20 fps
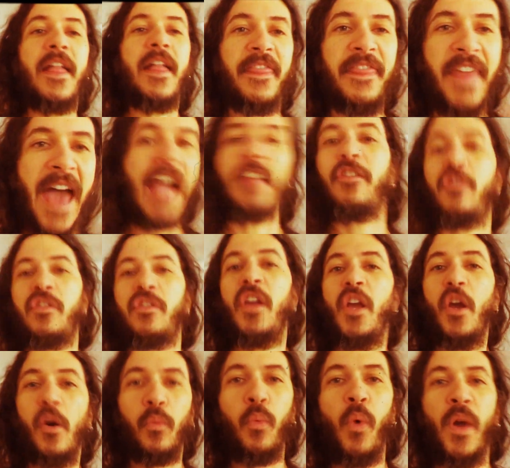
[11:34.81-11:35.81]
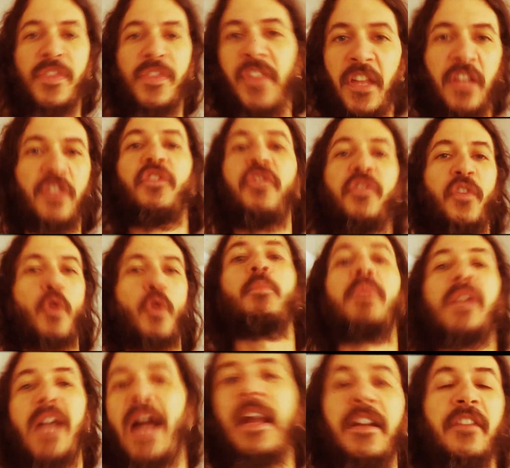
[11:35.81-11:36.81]
That's what this film
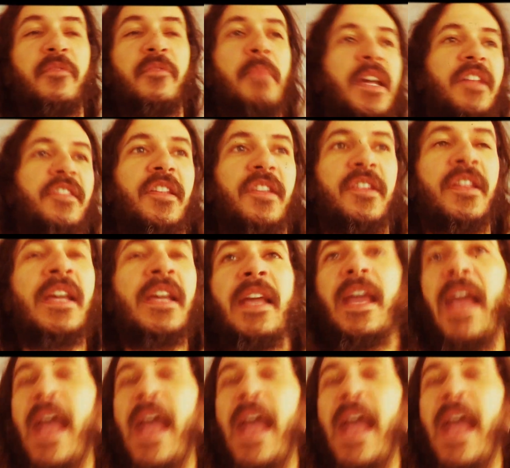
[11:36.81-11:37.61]
kind of mixes.